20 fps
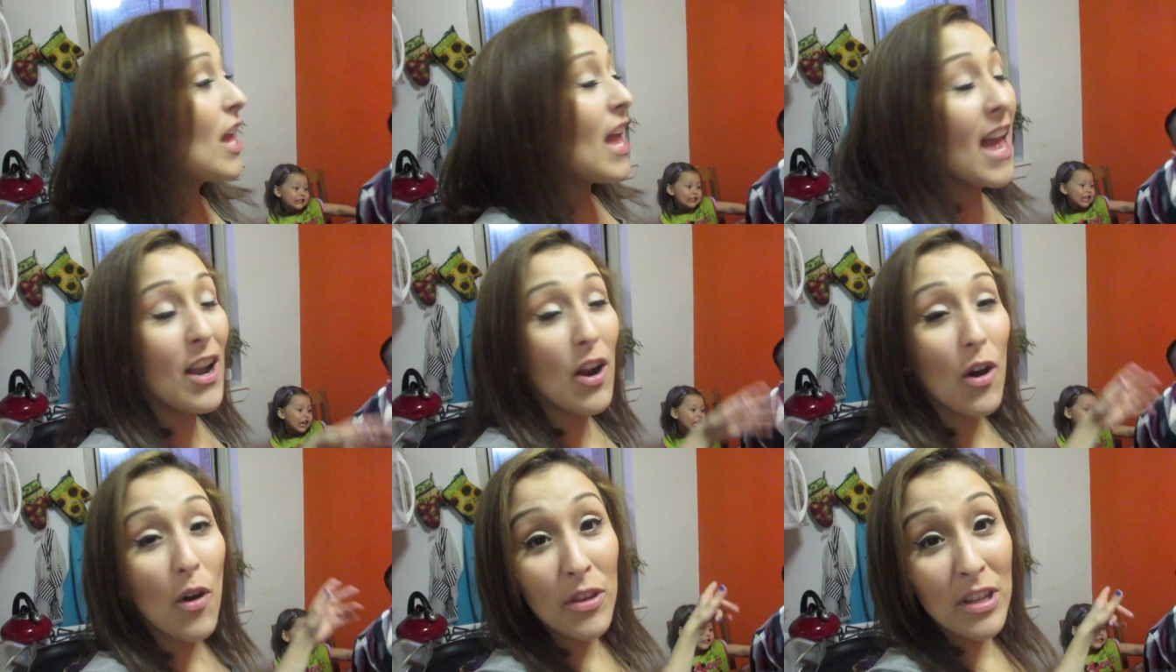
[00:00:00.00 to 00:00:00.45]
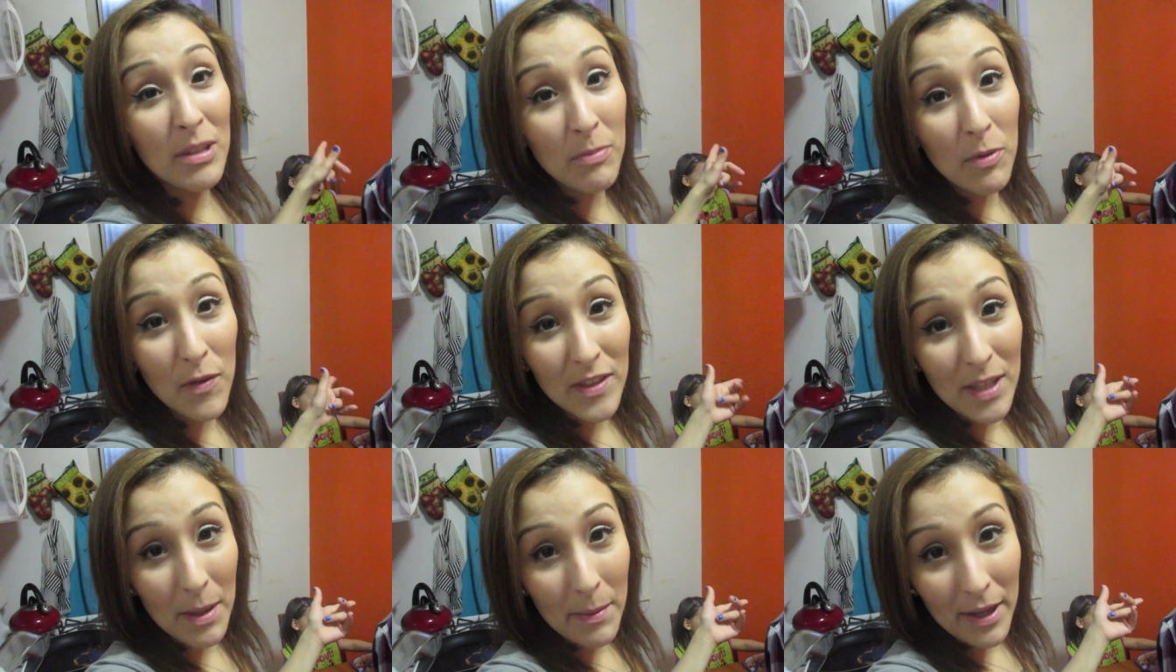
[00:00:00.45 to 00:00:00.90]
And all these
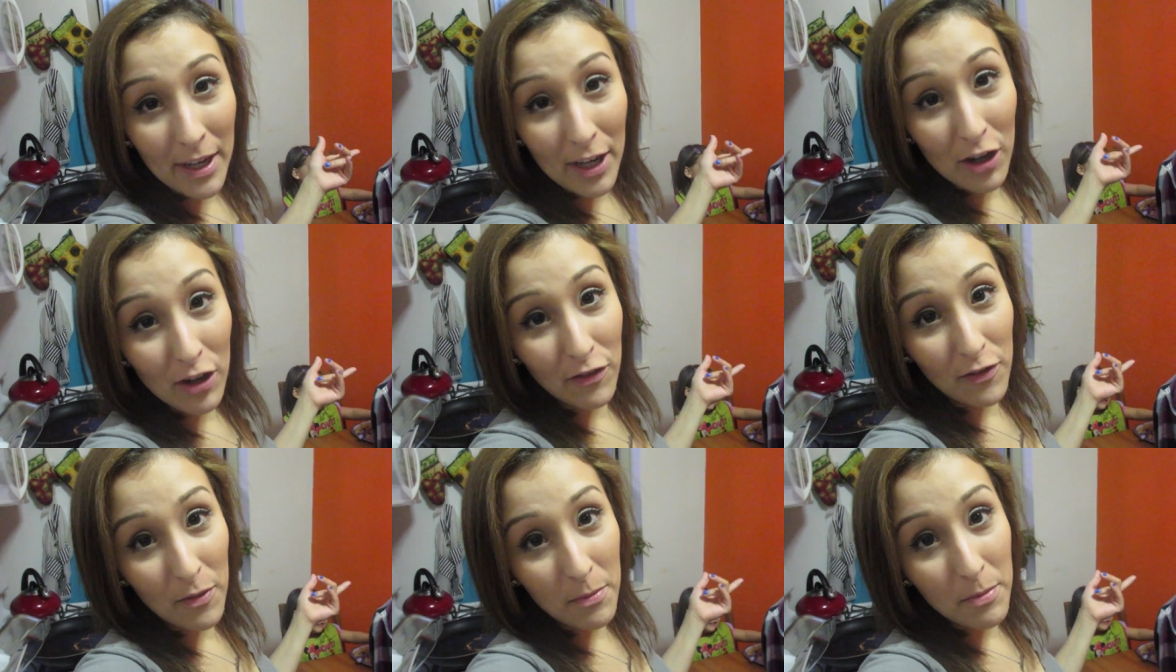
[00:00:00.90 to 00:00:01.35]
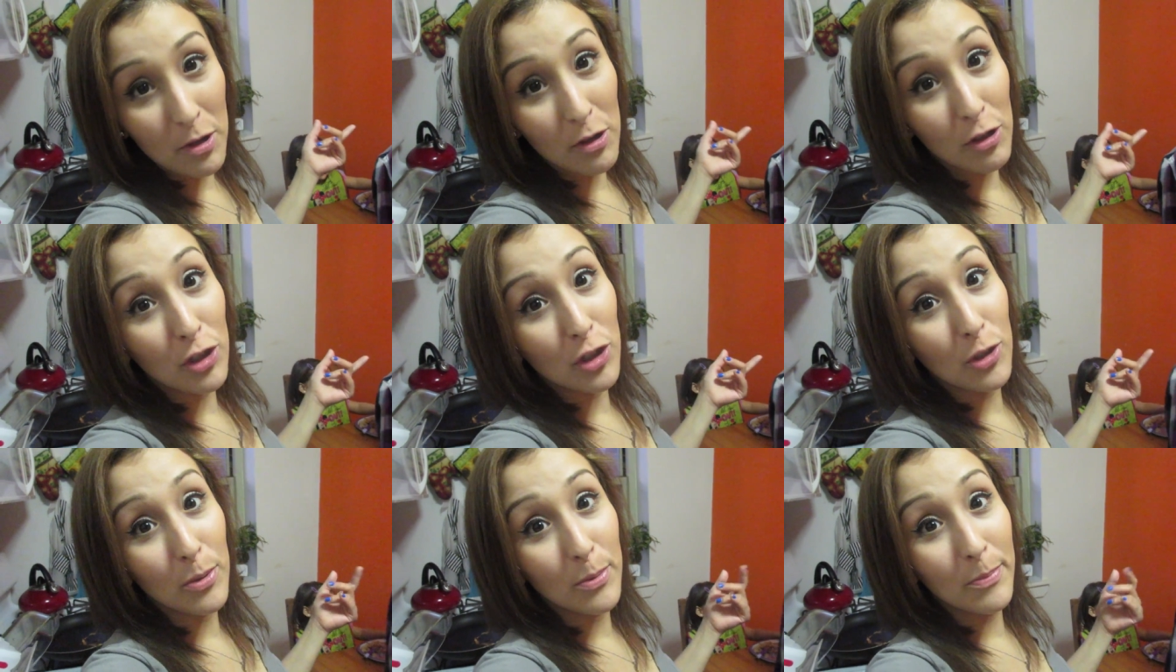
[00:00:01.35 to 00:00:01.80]
movies I'm getting are from
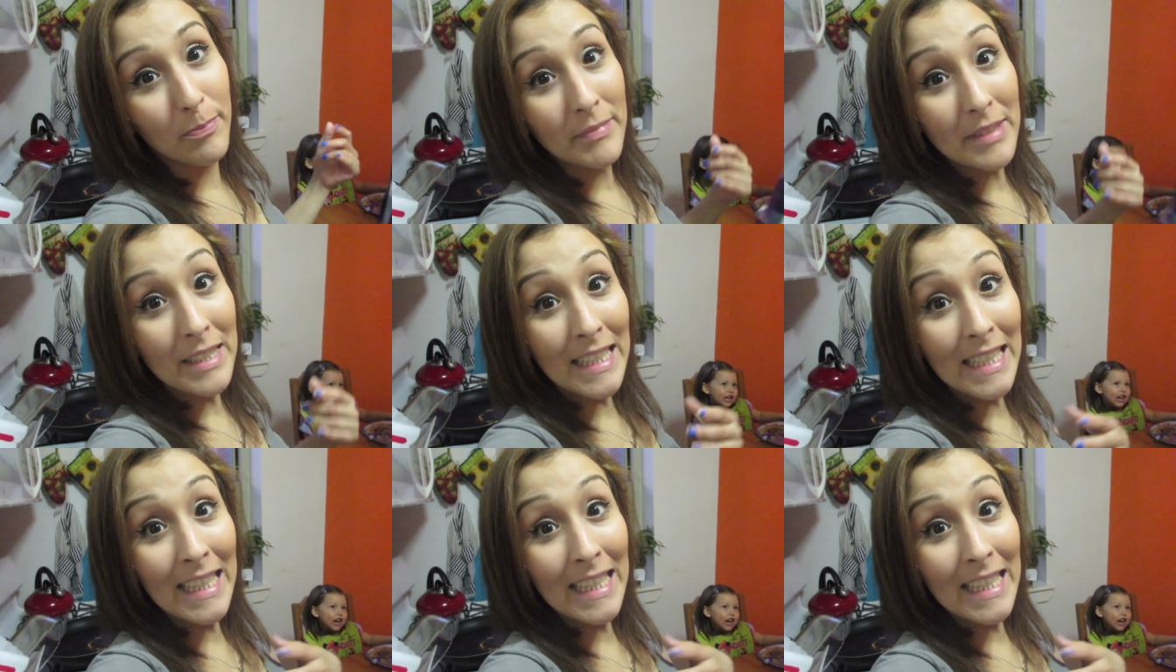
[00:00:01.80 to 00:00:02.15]
YouTube.